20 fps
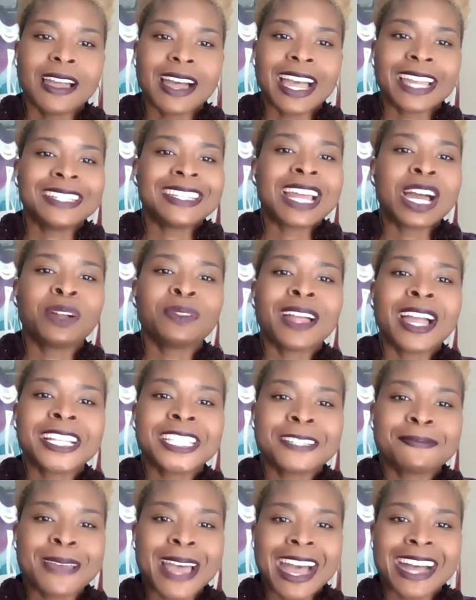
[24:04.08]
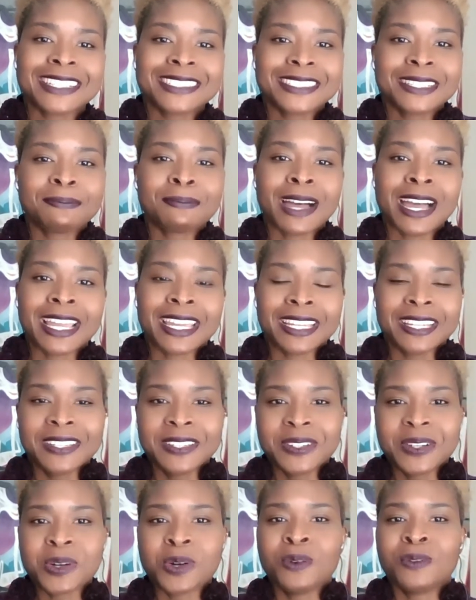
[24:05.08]
I now like to pass the mic
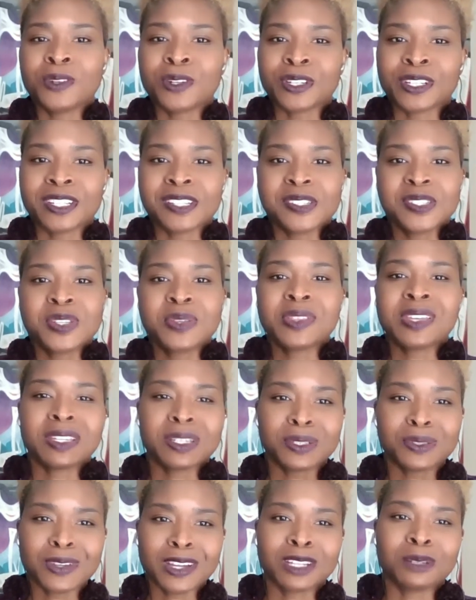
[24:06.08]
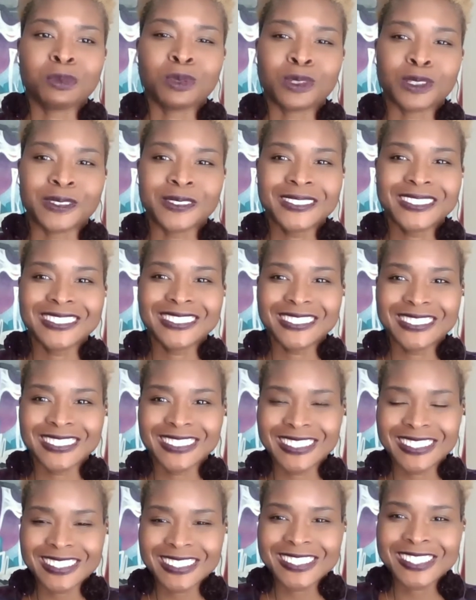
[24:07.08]
over to the incredible
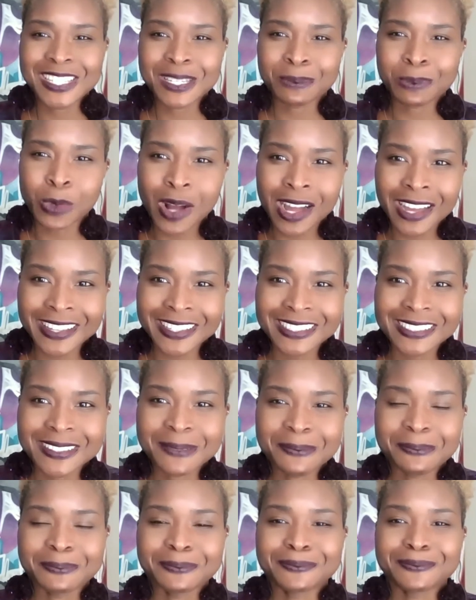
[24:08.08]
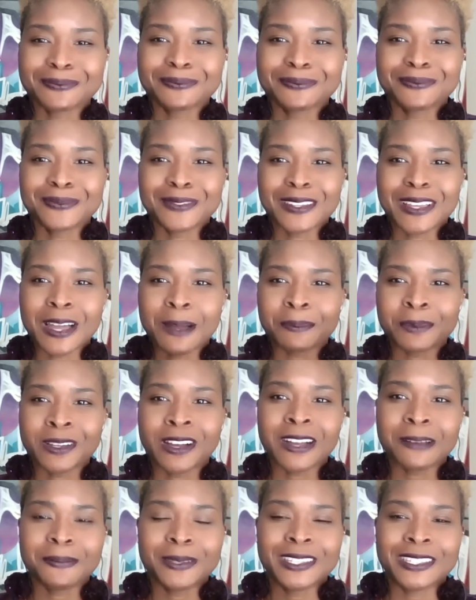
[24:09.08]
Tim Wise. I'm
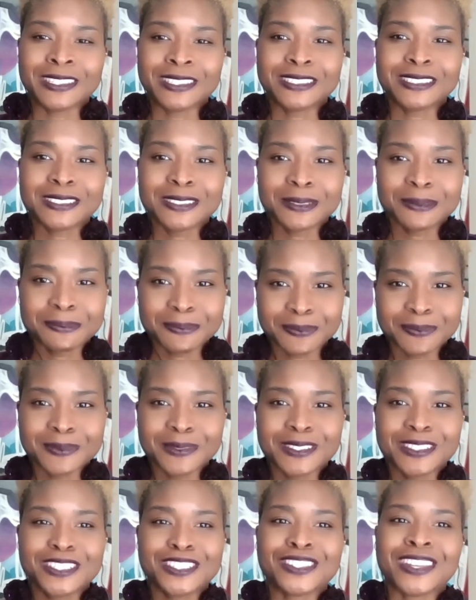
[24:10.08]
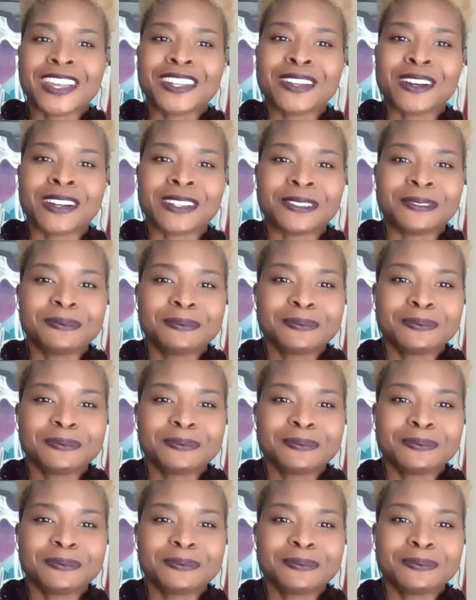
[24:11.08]
Doc Peace. Shine on.